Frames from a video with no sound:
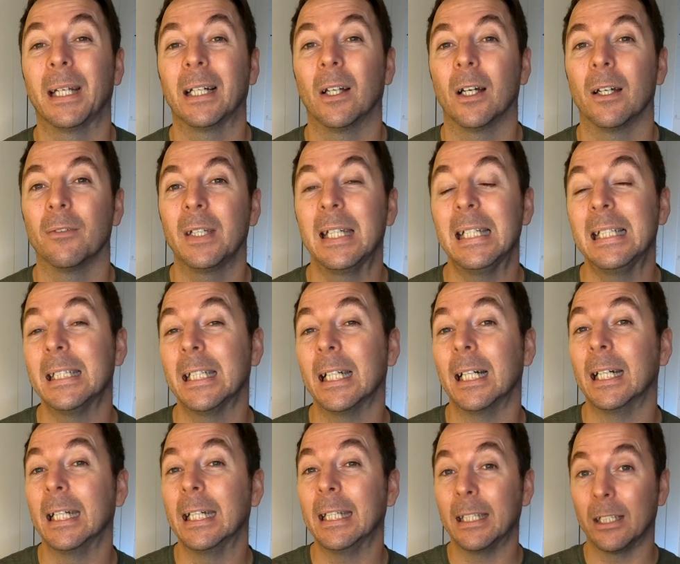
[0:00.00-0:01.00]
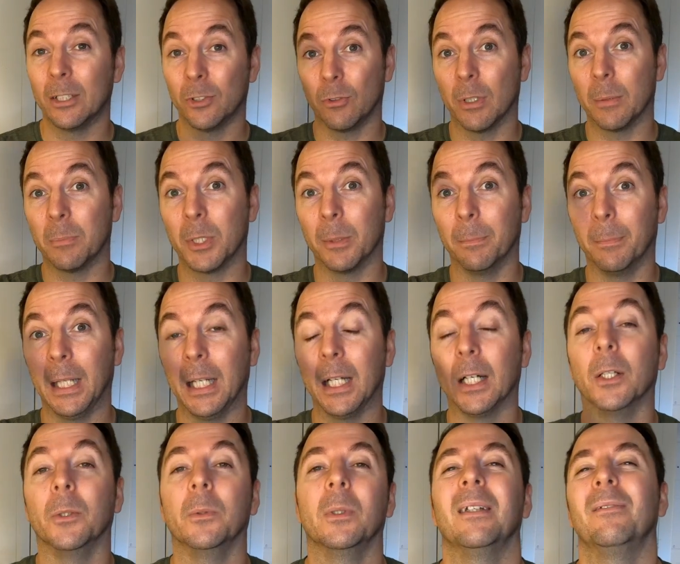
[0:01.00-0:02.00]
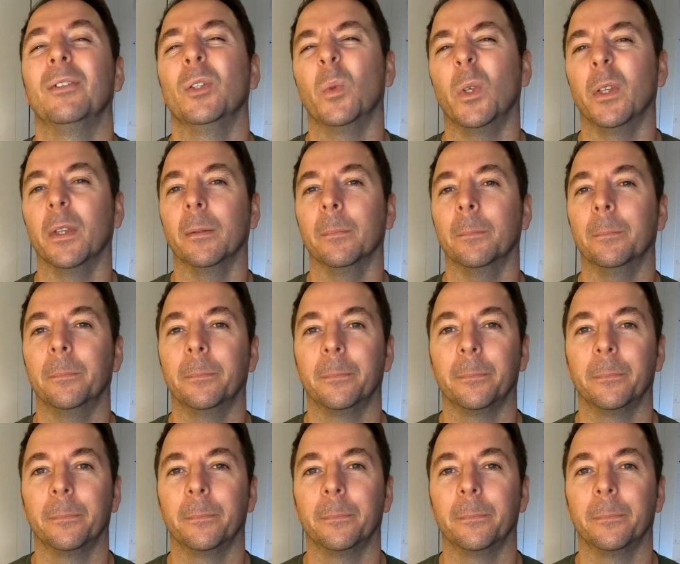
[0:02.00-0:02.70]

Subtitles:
make life easier in the description below if you want them.